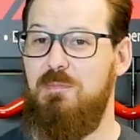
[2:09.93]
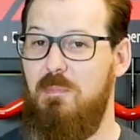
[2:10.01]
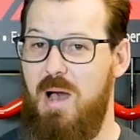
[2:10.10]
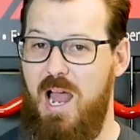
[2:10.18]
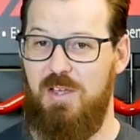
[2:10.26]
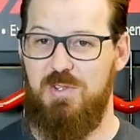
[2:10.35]

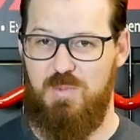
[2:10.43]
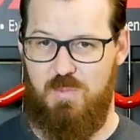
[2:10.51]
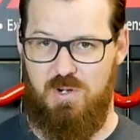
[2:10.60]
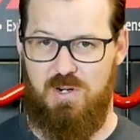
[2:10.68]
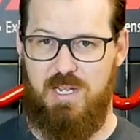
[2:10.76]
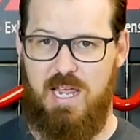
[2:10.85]
miles
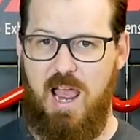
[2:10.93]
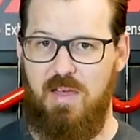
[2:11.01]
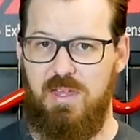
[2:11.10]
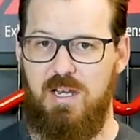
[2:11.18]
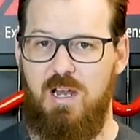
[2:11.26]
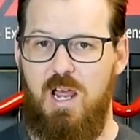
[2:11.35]
per
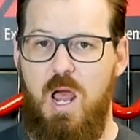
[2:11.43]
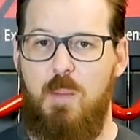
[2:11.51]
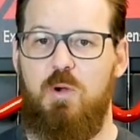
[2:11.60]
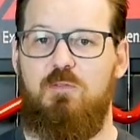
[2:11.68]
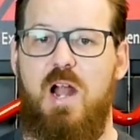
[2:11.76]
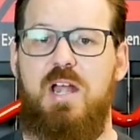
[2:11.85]
gallon,
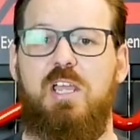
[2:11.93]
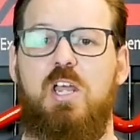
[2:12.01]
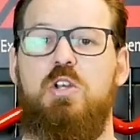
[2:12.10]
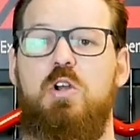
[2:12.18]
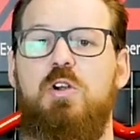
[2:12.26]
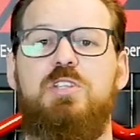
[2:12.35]
providing a
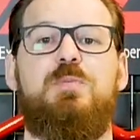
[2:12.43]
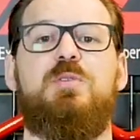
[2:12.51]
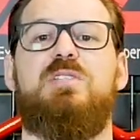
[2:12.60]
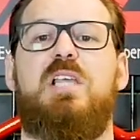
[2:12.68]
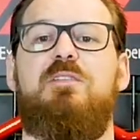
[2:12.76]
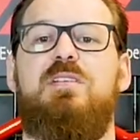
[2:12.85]
noticeable
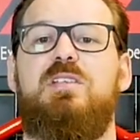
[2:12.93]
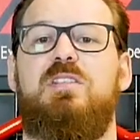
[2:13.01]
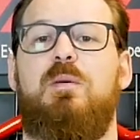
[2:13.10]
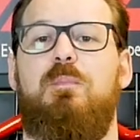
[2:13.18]
savings at the